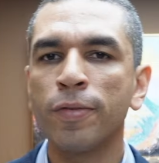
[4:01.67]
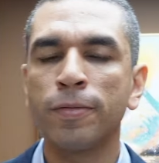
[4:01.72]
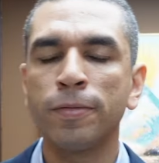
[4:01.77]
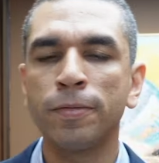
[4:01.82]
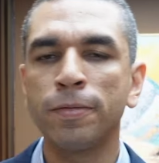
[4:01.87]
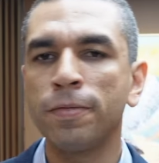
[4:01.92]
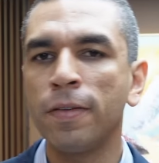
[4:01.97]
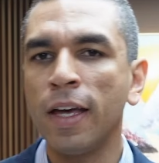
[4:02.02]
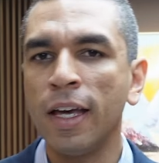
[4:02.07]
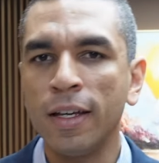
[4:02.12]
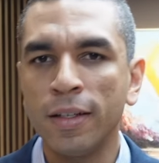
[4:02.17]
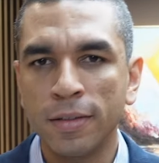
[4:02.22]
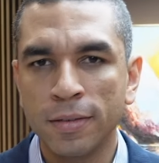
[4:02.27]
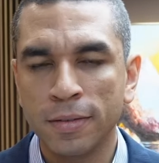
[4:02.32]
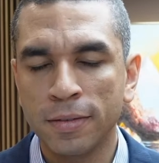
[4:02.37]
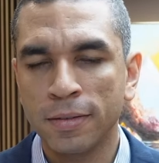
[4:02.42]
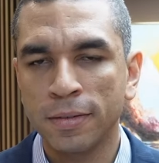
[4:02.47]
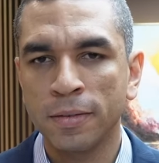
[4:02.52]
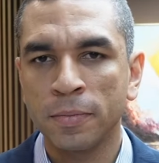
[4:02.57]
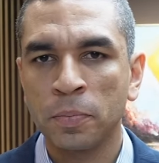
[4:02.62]

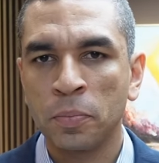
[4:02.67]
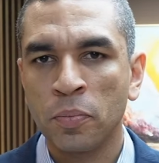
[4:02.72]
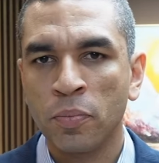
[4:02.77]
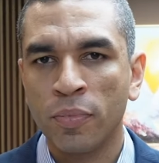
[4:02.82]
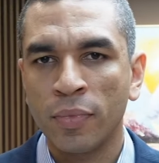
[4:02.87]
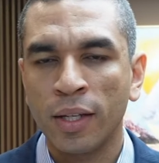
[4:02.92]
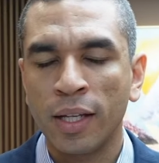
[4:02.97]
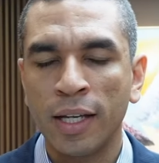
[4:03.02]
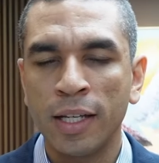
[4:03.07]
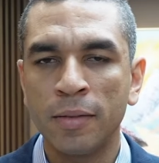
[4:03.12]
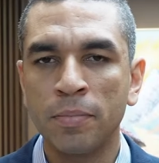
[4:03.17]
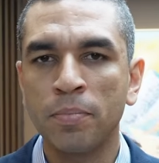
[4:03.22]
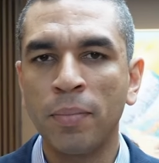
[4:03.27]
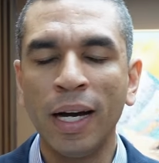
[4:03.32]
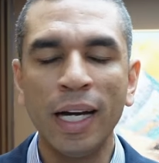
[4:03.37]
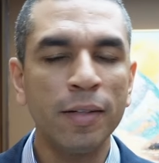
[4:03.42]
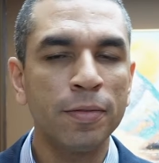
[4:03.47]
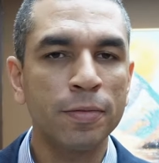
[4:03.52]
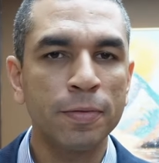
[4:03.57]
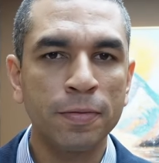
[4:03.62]
faith. And
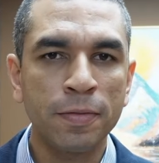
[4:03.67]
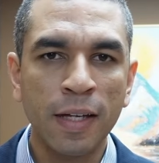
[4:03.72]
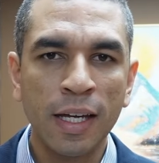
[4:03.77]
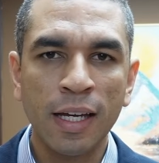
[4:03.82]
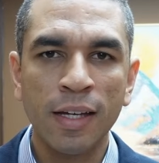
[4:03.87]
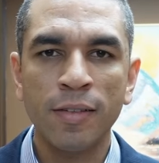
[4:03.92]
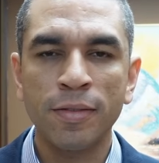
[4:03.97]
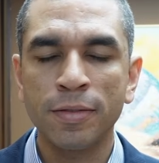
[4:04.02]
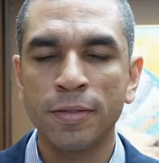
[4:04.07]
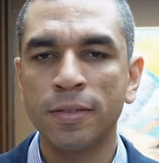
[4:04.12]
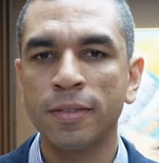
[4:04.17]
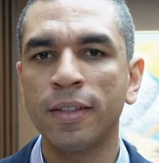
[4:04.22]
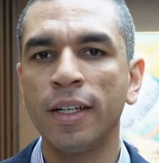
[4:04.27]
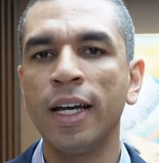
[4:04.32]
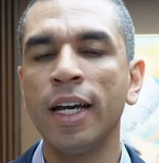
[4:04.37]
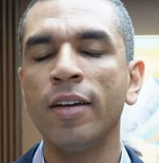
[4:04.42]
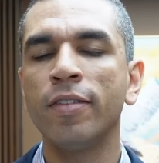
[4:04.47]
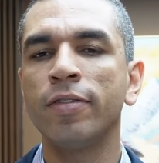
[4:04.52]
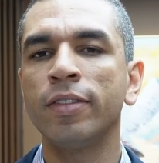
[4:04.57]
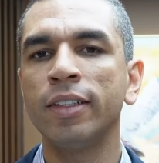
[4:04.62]
by faith,
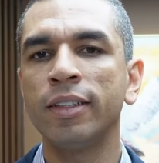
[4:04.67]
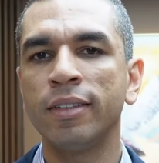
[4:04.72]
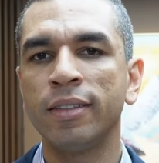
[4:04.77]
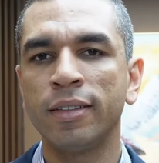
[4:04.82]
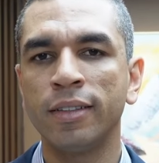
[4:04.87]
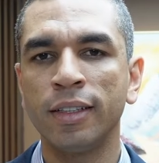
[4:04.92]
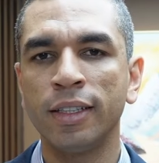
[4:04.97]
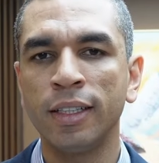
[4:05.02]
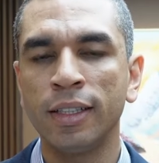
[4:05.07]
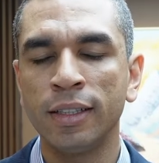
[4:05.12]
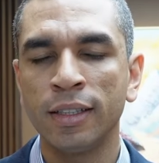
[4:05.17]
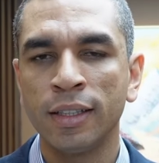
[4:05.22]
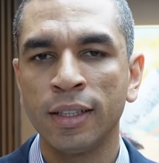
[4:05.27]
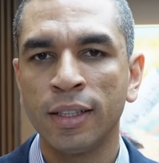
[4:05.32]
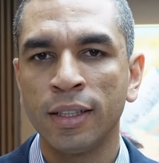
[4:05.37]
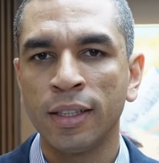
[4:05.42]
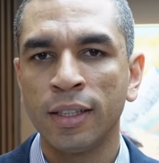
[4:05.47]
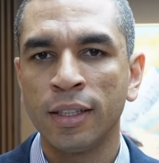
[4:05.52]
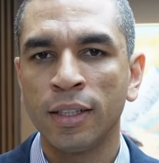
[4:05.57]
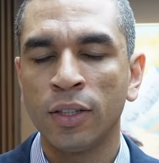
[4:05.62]
everything
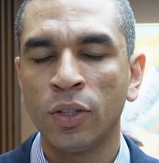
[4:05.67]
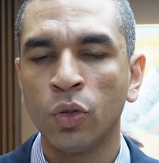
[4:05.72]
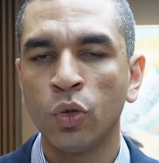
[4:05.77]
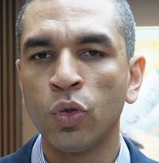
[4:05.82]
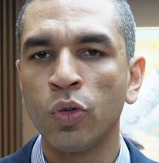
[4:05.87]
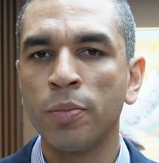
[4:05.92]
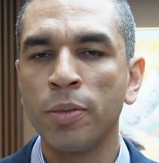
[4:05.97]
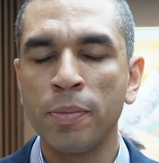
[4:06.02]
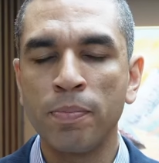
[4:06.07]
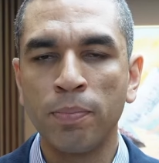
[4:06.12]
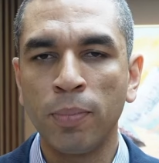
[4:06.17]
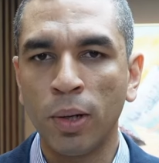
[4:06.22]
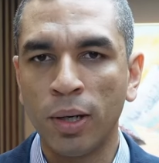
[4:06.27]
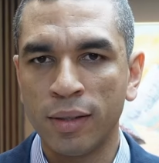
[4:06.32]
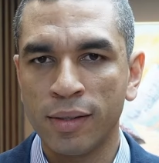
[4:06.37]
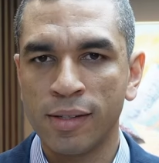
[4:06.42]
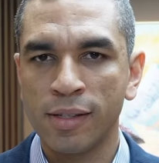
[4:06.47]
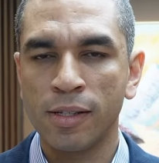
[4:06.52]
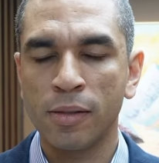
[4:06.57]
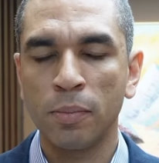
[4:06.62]
will be
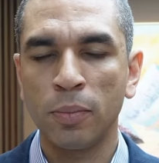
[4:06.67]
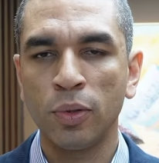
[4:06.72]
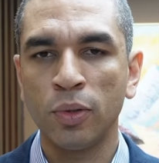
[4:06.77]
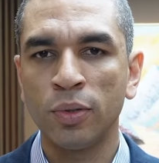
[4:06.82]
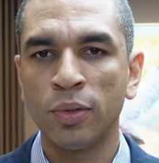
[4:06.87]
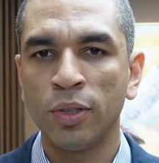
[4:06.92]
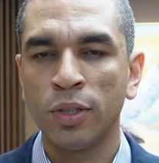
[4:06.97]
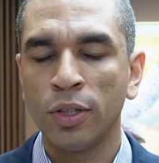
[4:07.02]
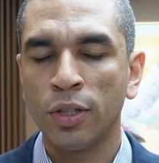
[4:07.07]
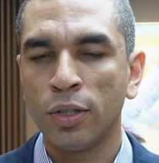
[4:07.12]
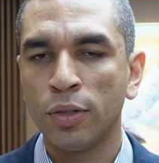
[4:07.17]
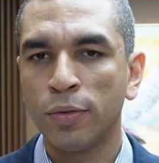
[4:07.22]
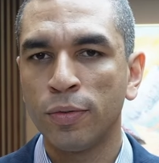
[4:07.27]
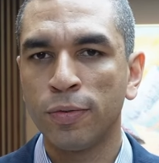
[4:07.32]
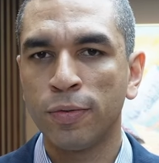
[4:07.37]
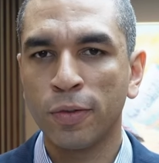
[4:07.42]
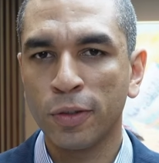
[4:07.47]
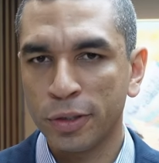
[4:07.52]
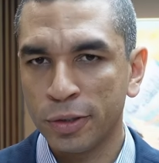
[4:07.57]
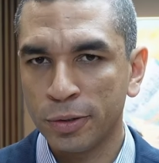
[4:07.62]
possible
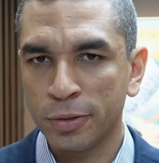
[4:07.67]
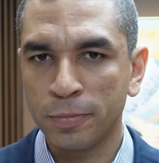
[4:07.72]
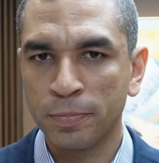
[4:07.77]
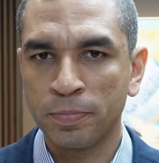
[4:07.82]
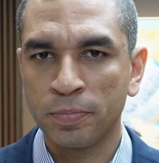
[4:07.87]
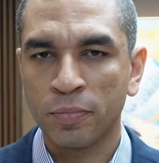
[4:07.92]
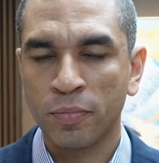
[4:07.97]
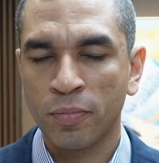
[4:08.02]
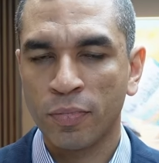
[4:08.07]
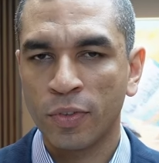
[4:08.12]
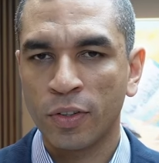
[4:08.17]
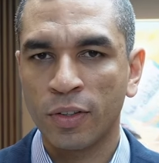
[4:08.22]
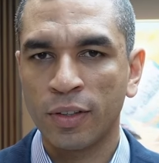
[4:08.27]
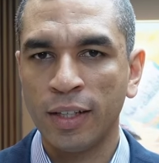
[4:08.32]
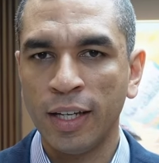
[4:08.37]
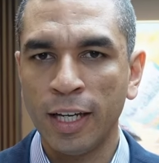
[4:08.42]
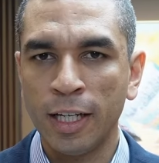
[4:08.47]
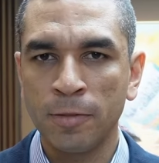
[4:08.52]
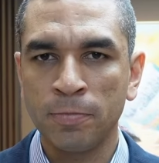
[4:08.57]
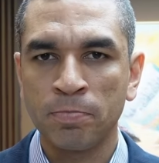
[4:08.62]
for you.
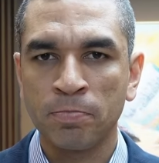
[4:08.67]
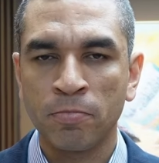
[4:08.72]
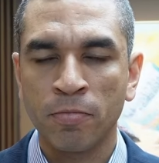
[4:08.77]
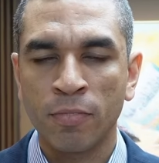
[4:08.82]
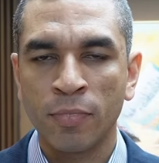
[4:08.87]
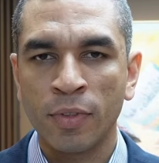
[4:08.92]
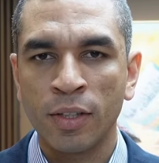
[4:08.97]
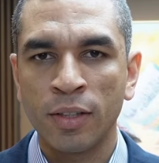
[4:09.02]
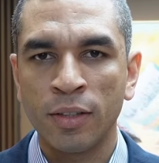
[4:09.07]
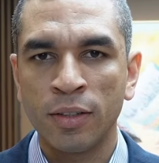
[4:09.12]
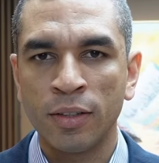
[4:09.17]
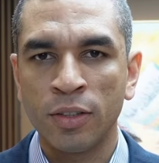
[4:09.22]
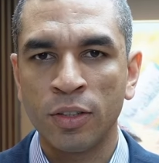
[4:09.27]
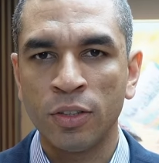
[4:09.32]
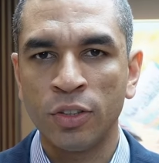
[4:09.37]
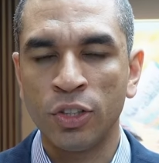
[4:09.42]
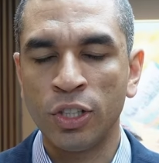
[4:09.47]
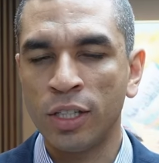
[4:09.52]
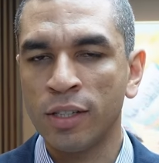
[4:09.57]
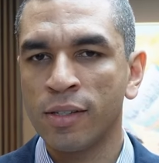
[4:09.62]
Okay?
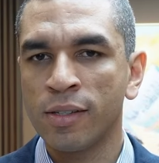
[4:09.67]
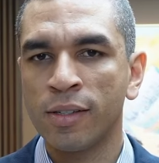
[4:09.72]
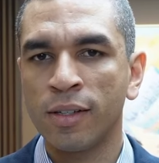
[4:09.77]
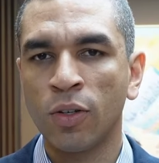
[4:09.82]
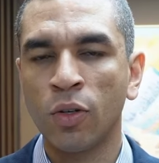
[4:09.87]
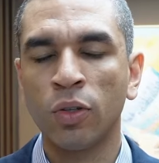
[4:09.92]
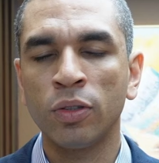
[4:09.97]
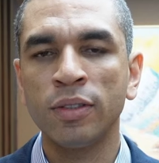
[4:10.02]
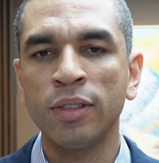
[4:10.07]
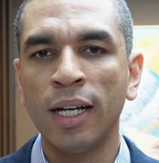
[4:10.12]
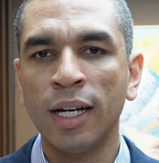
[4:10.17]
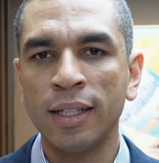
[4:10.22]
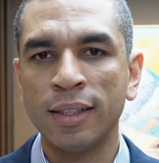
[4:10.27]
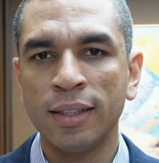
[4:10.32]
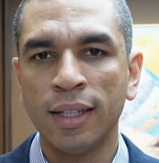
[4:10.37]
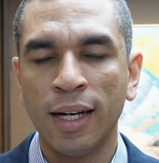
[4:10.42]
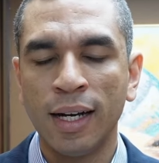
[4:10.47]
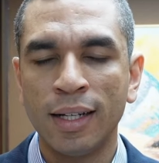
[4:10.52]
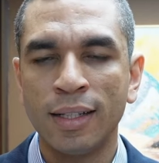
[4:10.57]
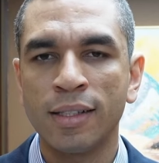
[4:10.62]
Just contact
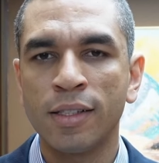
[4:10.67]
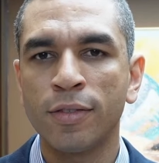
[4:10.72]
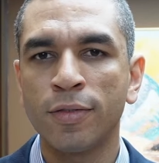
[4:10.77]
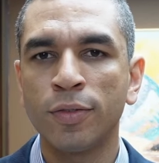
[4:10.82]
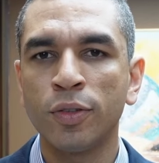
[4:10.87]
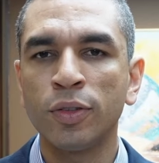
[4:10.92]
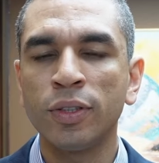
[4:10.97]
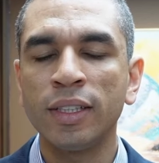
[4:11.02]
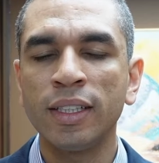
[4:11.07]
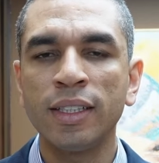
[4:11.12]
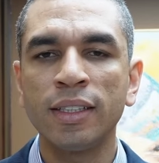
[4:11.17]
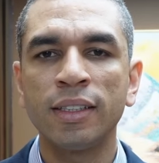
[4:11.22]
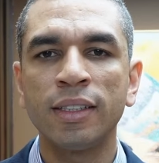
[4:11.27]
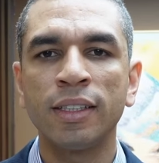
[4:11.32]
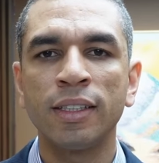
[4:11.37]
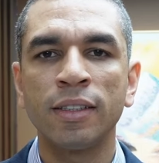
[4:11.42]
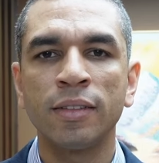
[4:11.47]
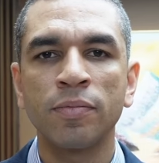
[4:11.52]
us if you need